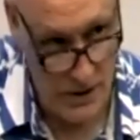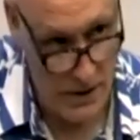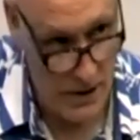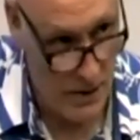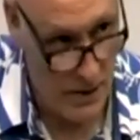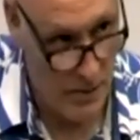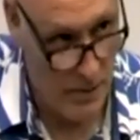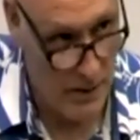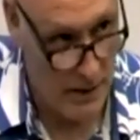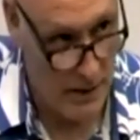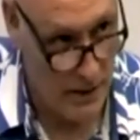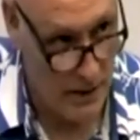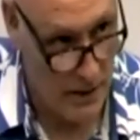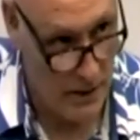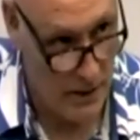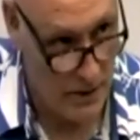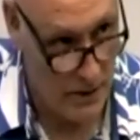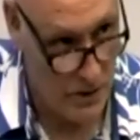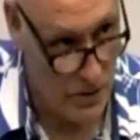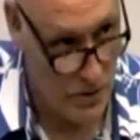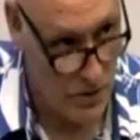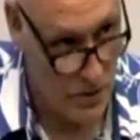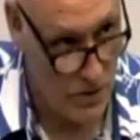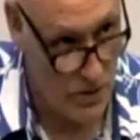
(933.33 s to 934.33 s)
in a political
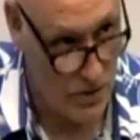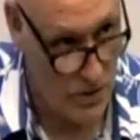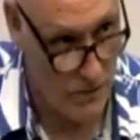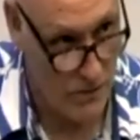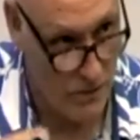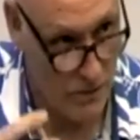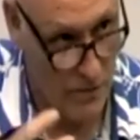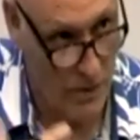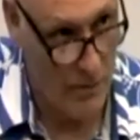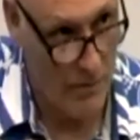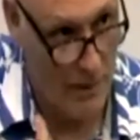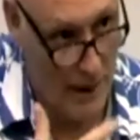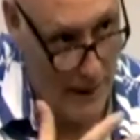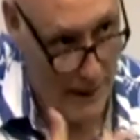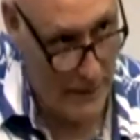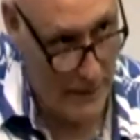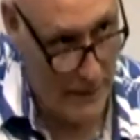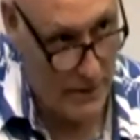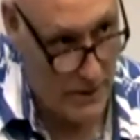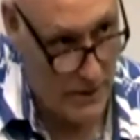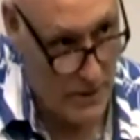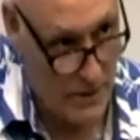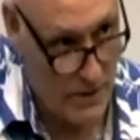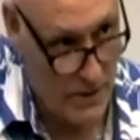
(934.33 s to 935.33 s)
discussion from the
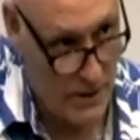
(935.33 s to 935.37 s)
methods